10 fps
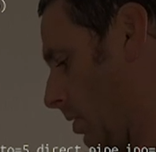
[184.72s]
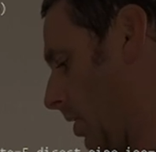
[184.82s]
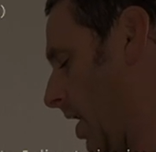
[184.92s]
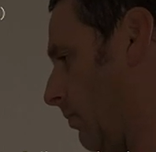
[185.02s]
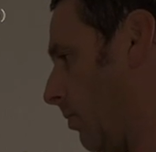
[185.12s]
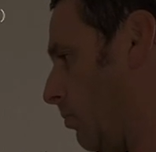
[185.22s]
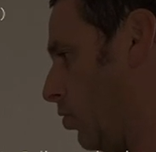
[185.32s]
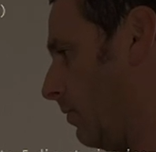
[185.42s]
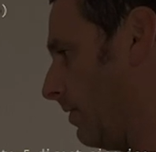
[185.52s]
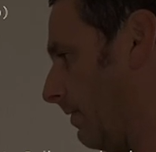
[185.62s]
and
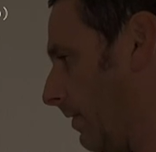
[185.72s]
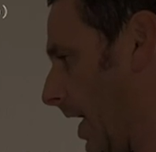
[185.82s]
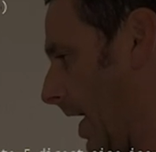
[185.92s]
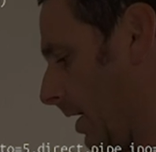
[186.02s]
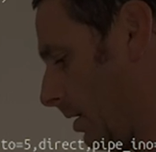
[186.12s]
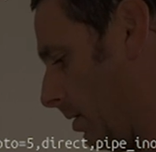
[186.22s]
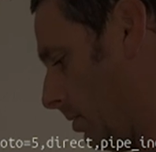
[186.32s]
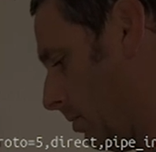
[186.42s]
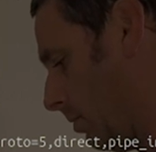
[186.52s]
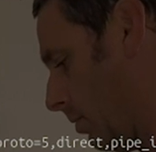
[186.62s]
remove the flag,
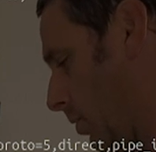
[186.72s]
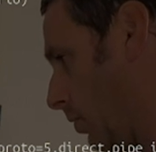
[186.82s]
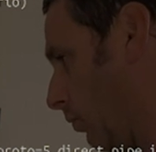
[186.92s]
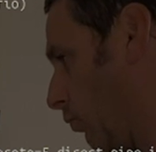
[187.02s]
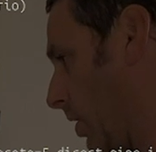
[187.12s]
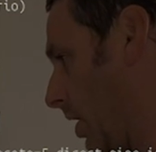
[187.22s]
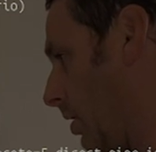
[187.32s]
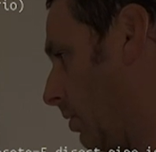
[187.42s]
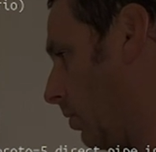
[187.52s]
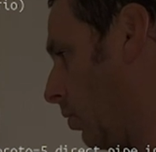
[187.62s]

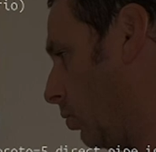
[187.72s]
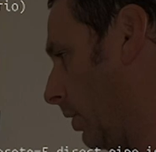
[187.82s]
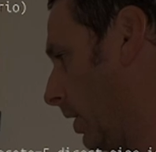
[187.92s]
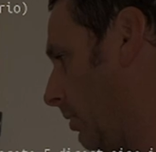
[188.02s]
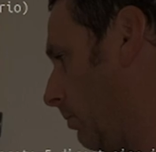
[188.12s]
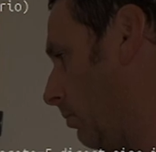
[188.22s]
read only.